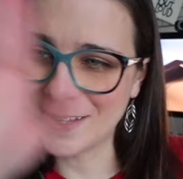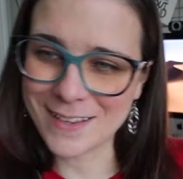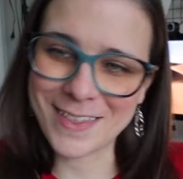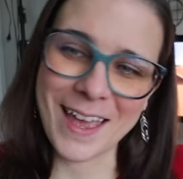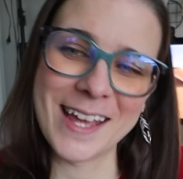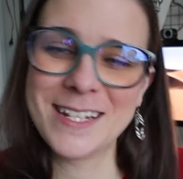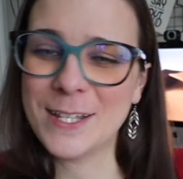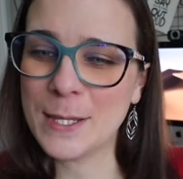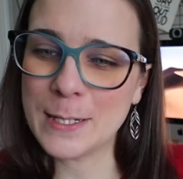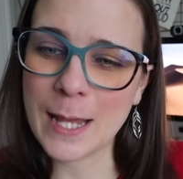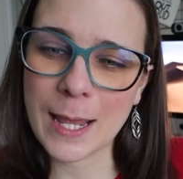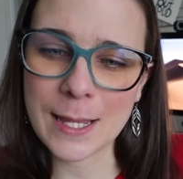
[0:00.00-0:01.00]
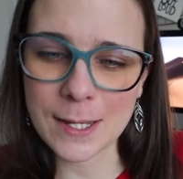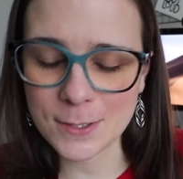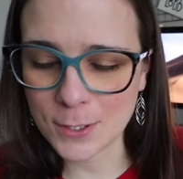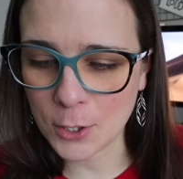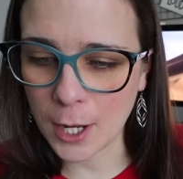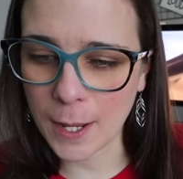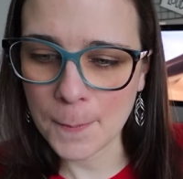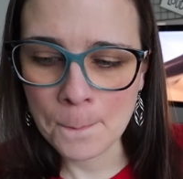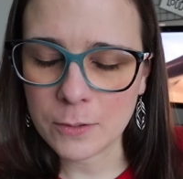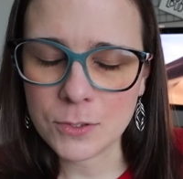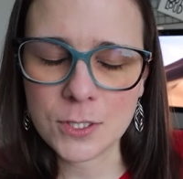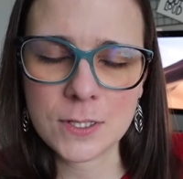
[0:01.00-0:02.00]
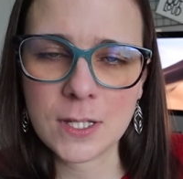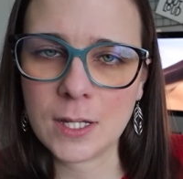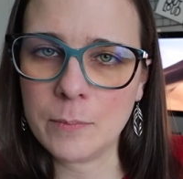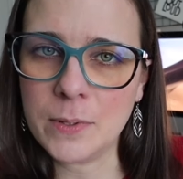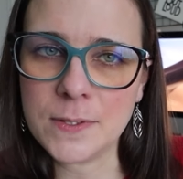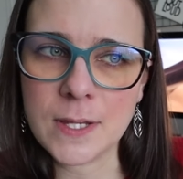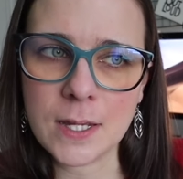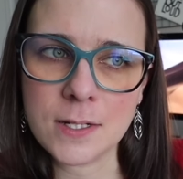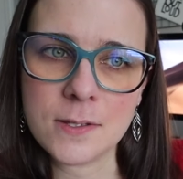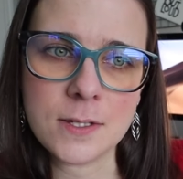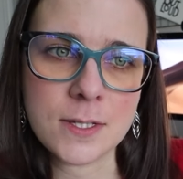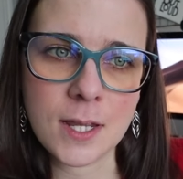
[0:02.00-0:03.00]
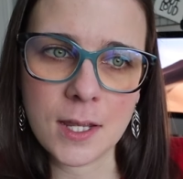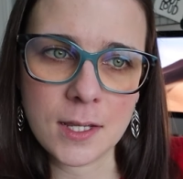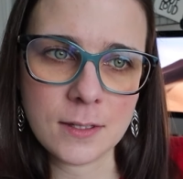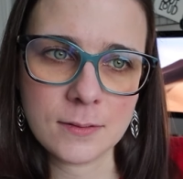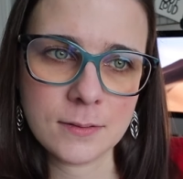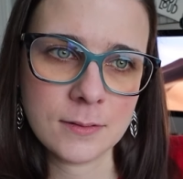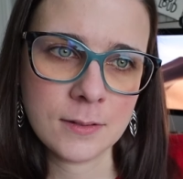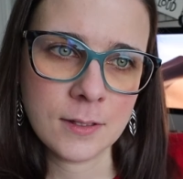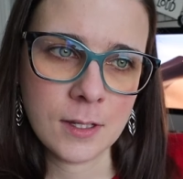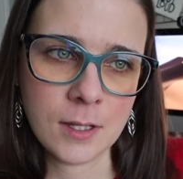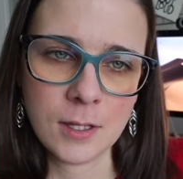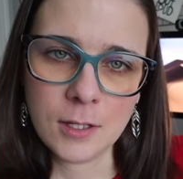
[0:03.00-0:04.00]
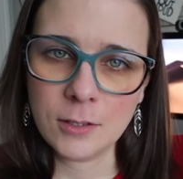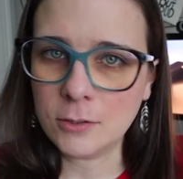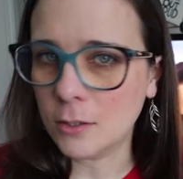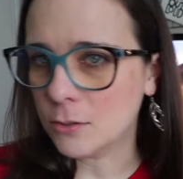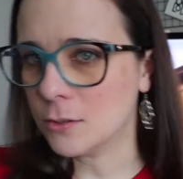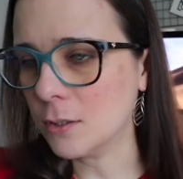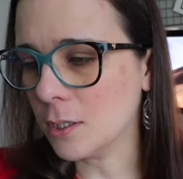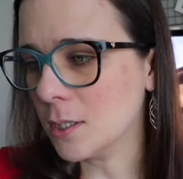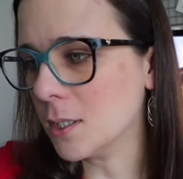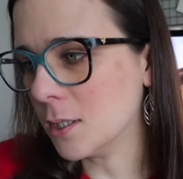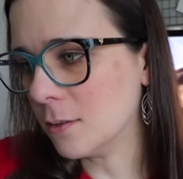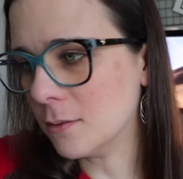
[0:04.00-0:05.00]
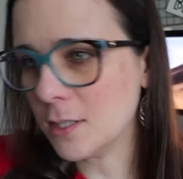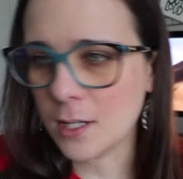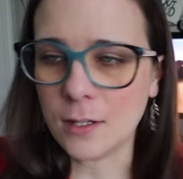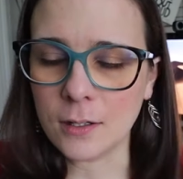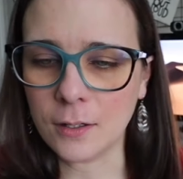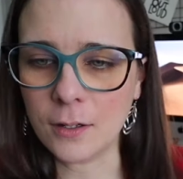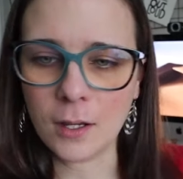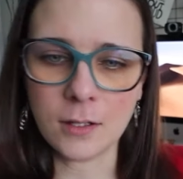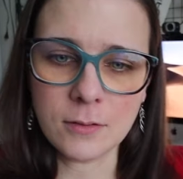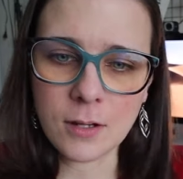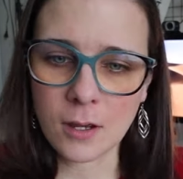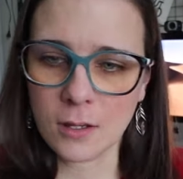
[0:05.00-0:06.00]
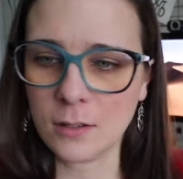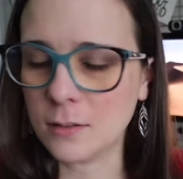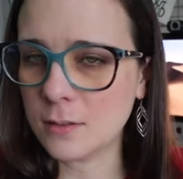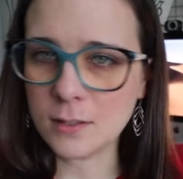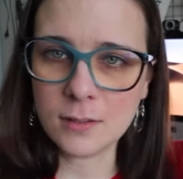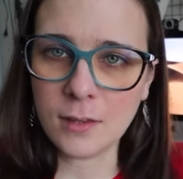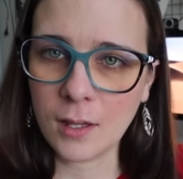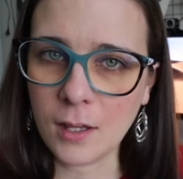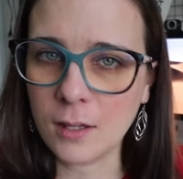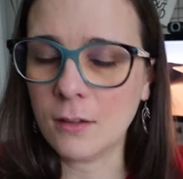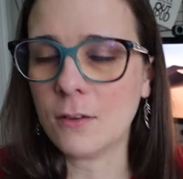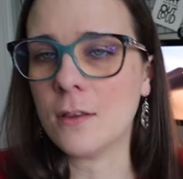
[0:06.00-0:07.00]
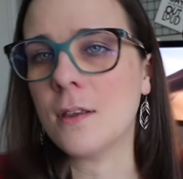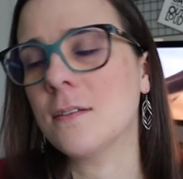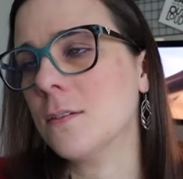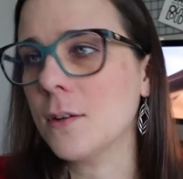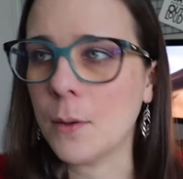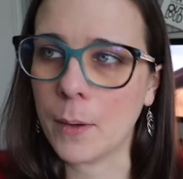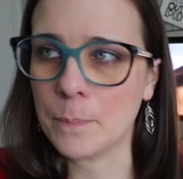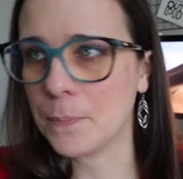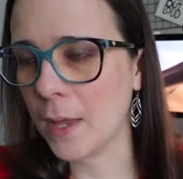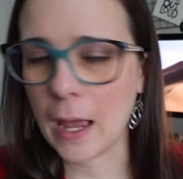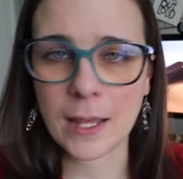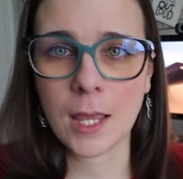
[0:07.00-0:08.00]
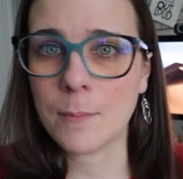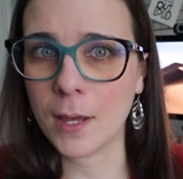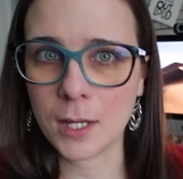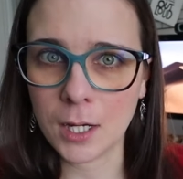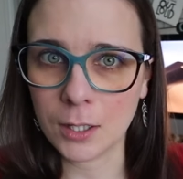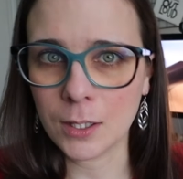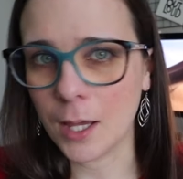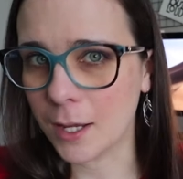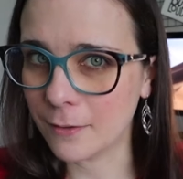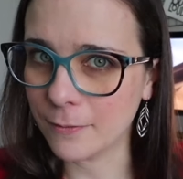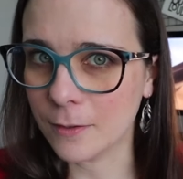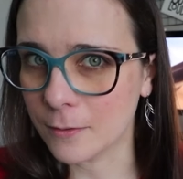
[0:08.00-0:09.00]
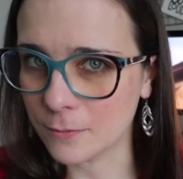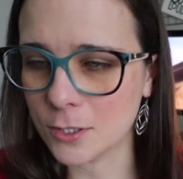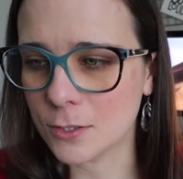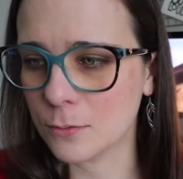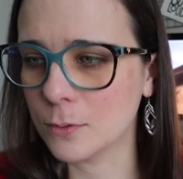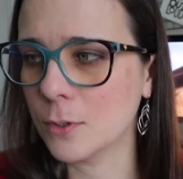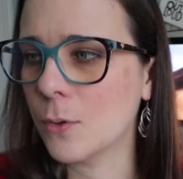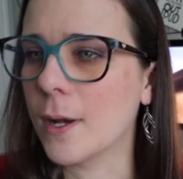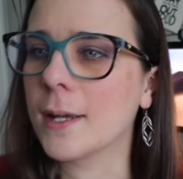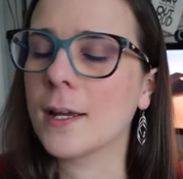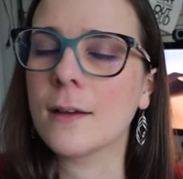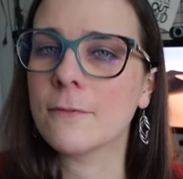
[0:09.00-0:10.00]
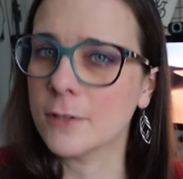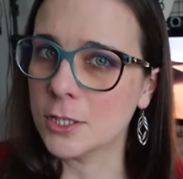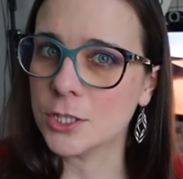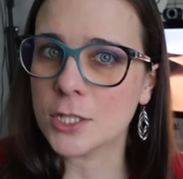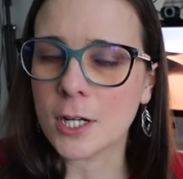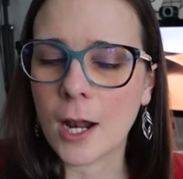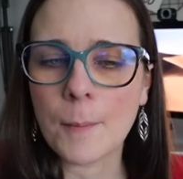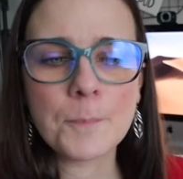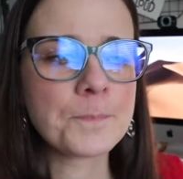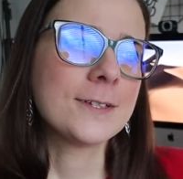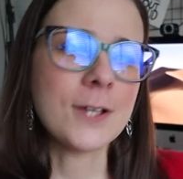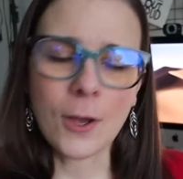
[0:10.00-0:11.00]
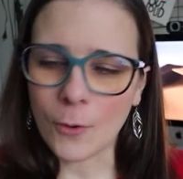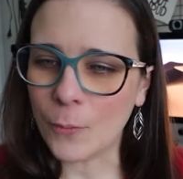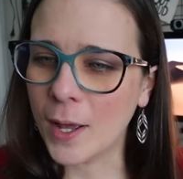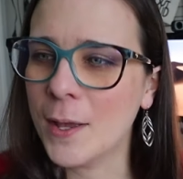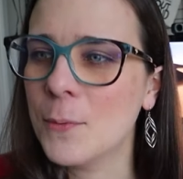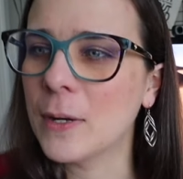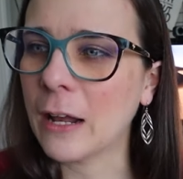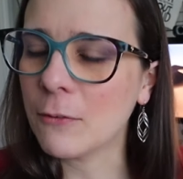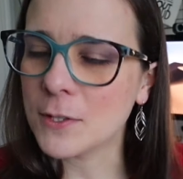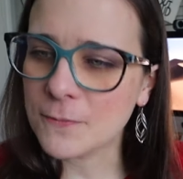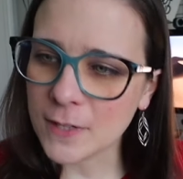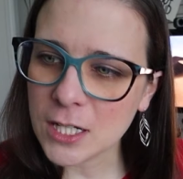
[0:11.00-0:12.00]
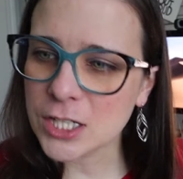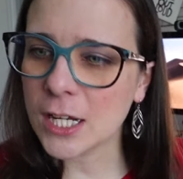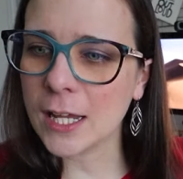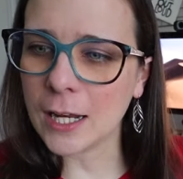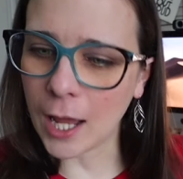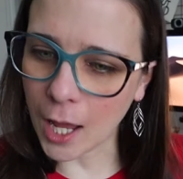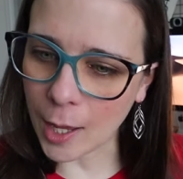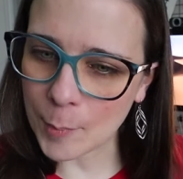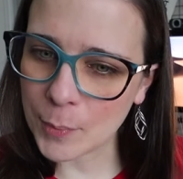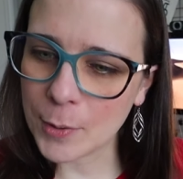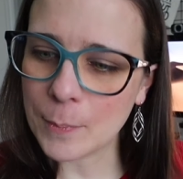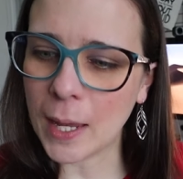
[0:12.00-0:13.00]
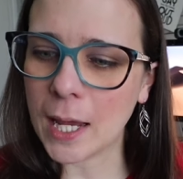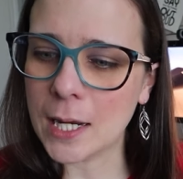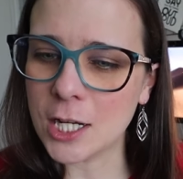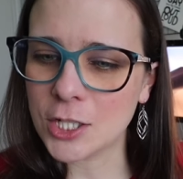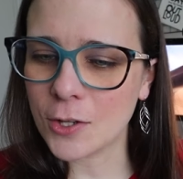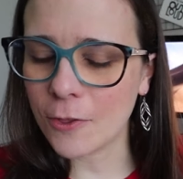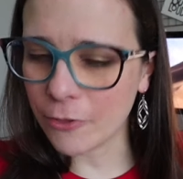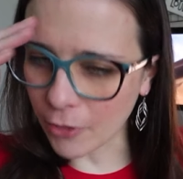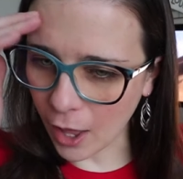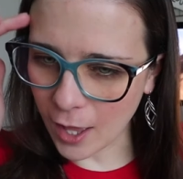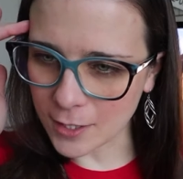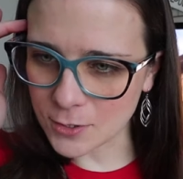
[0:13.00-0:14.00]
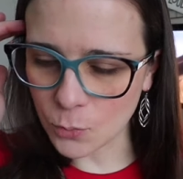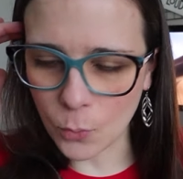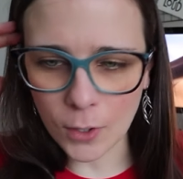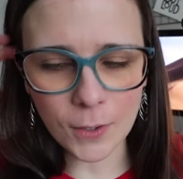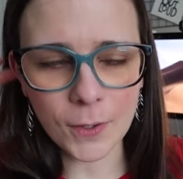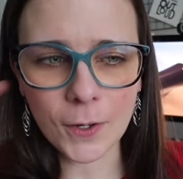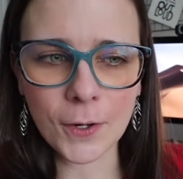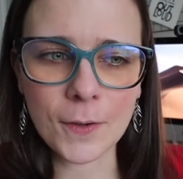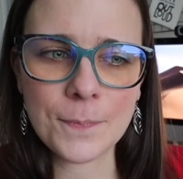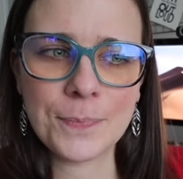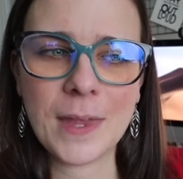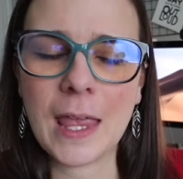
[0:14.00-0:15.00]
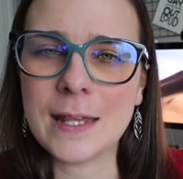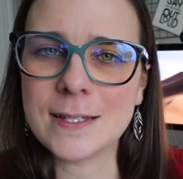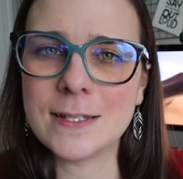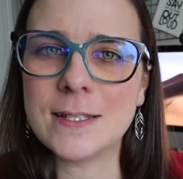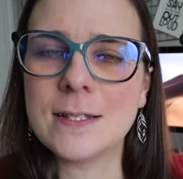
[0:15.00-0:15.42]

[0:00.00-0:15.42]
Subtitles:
at the end of the day yesterday. It was just like a busy end of the day. Groceries and dinner and dogs and all the things. So anyway, I came back here like for just real quick, finished it up. So when I was finishing it up, my initial thoughts were it's